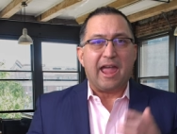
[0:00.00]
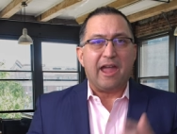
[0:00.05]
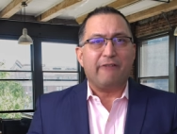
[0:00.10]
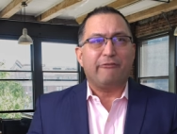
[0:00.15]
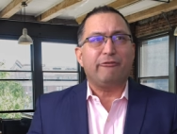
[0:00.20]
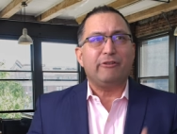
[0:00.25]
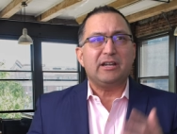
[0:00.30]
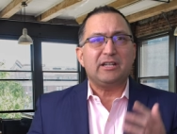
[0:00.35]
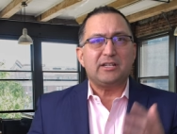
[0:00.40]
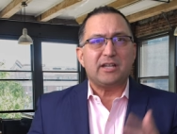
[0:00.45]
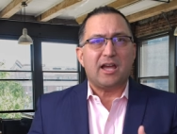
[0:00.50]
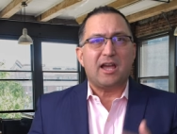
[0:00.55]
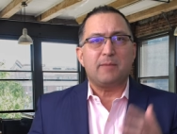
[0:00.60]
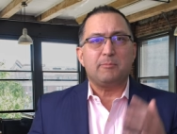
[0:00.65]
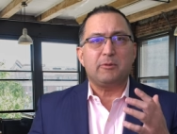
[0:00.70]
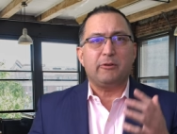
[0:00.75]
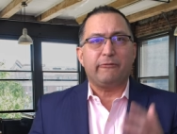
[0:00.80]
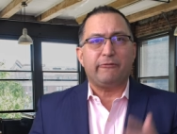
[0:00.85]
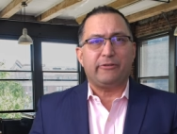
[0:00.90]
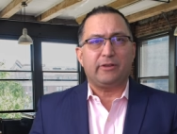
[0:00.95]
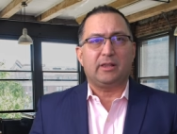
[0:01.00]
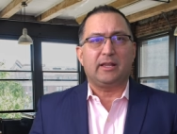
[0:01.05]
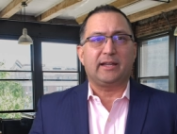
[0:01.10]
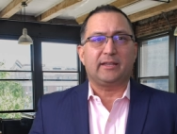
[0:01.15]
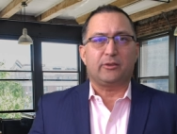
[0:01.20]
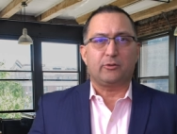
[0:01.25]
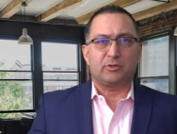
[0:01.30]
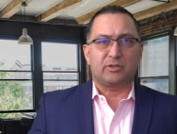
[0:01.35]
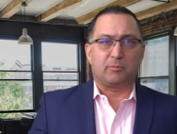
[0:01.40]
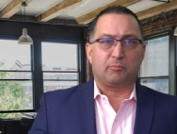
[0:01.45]
every time you feel
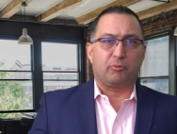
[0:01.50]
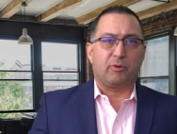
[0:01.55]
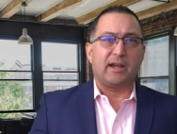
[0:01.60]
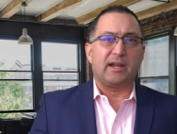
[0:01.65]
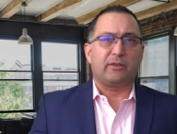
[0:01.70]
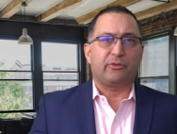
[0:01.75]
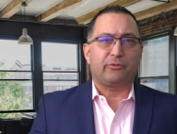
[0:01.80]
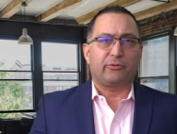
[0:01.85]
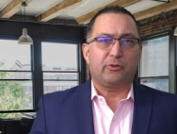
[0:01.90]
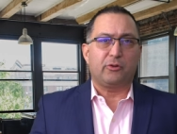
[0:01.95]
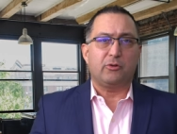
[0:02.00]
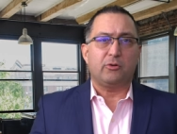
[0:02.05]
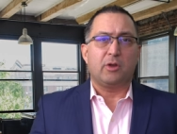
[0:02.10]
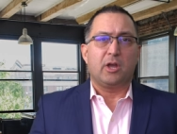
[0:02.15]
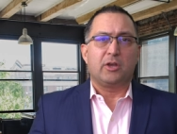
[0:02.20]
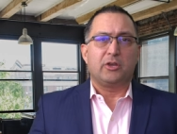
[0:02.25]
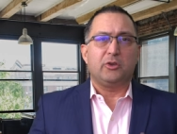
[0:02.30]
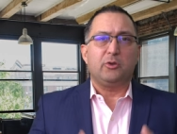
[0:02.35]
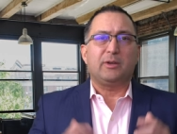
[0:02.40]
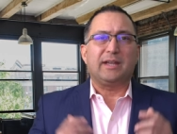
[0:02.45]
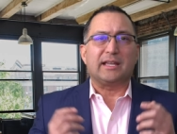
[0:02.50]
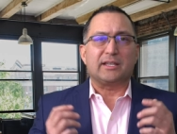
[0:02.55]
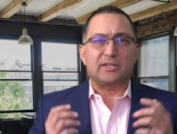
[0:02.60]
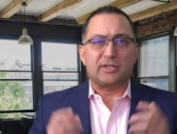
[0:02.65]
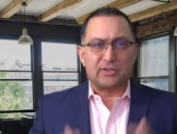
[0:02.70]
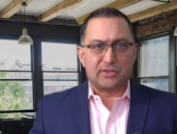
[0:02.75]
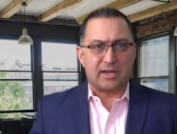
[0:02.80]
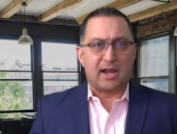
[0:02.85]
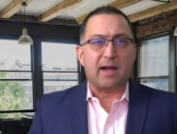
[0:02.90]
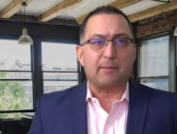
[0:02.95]
like there's a breakthrough, you get
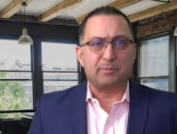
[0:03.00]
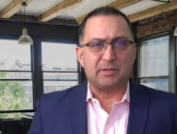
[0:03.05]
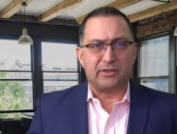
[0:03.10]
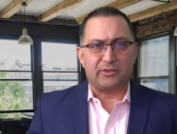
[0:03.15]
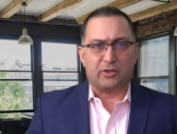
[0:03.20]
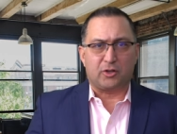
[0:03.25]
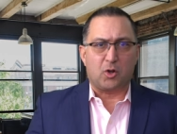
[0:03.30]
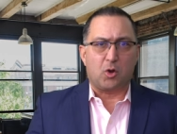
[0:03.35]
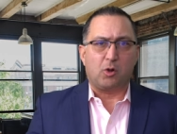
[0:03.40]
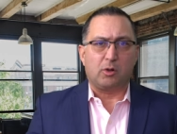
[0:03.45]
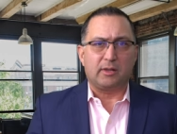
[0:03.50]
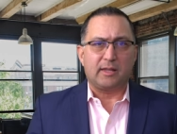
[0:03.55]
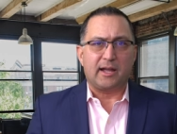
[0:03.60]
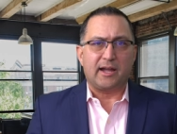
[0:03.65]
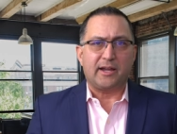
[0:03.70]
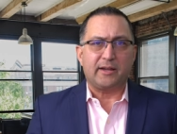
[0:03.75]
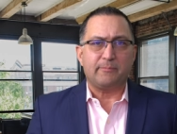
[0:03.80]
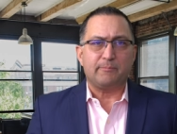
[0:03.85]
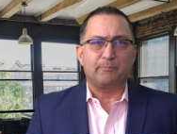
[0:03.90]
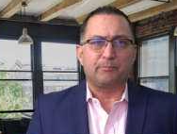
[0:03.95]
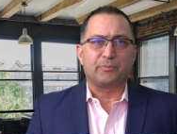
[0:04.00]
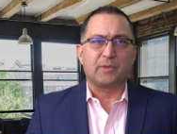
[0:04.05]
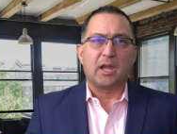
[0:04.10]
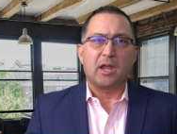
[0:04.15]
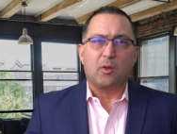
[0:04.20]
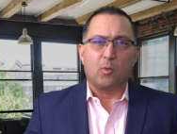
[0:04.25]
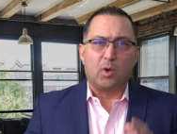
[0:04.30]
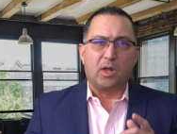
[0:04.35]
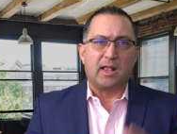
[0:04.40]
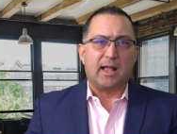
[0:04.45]
stopped at the goal line?
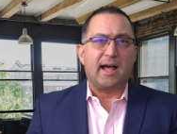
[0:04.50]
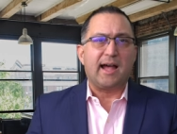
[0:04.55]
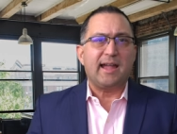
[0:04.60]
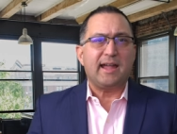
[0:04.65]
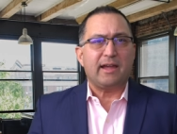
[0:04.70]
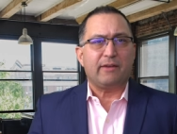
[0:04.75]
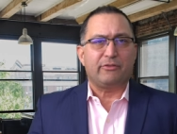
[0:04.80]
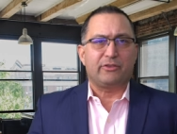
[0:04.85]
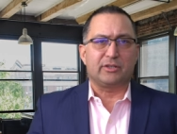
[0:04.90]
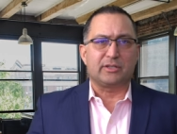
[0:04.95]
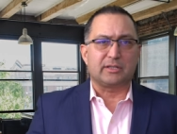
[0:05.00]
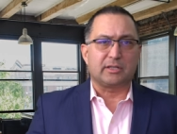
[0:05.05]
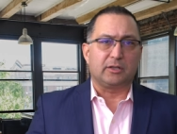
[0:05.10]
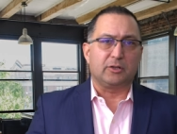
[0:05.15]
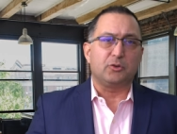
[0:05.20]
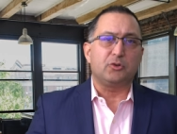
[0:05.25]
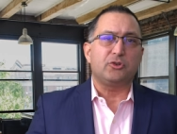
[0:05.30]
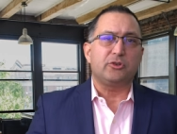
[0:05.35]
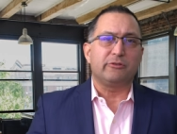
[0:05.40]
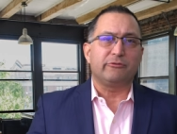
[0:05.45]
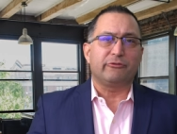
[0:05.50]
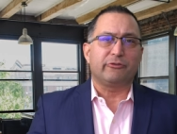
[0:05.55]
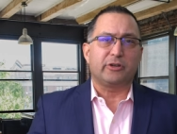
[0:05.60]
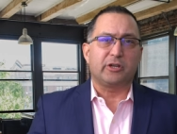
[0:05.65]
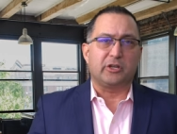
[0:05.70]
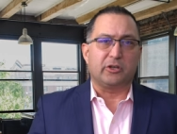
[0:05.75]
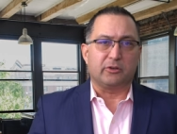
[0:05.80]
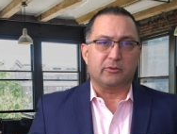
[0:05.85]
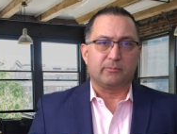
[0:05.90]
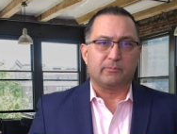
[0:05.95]
Well, I have the solution for
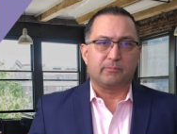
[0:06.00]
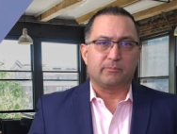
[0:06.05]
you.